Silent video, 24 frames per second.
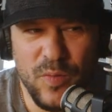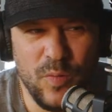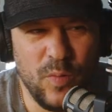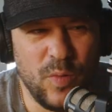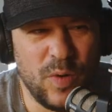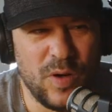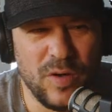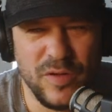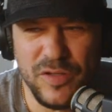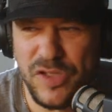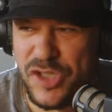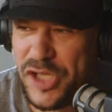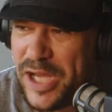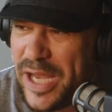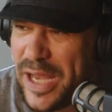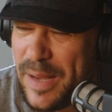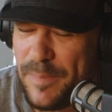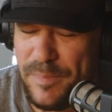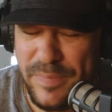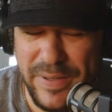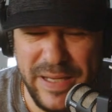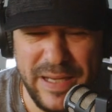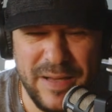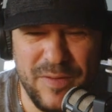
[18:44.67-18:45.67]
world
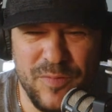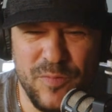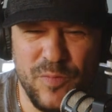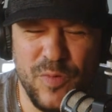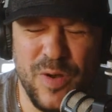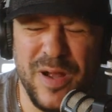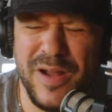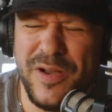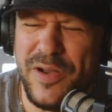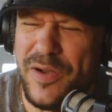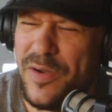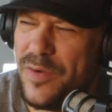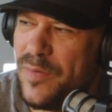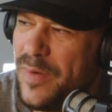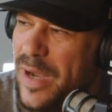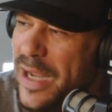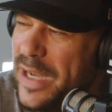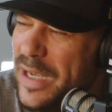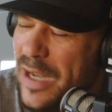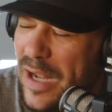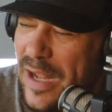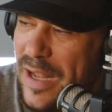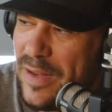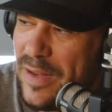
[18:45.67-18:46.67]
champion runner right uh,